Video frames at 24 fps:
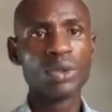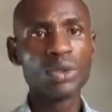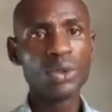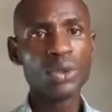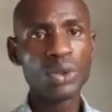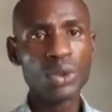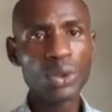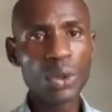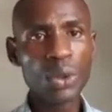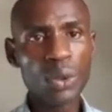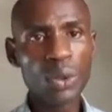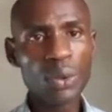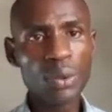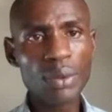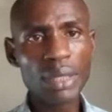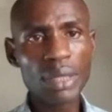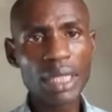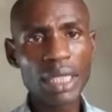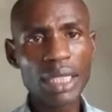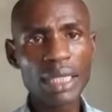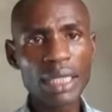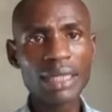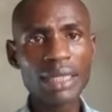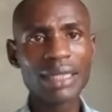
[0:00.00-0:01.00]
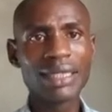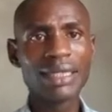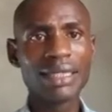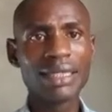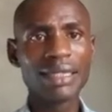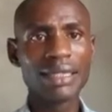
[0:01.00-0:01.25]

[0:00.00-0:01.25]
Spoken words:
during